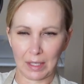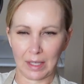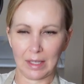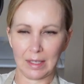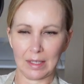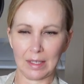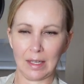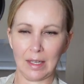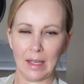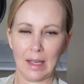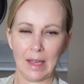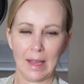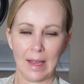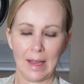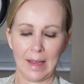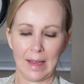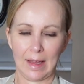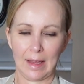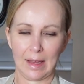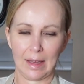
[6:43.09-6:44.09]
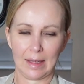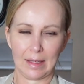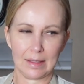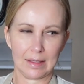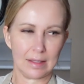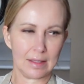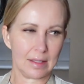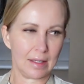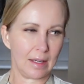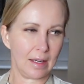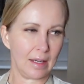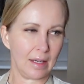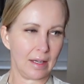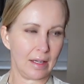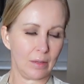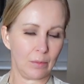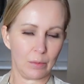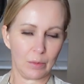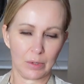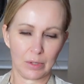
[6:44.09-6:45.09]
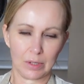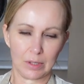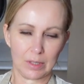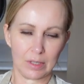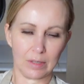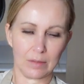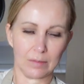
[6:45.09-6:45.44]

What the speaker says: egg, and I would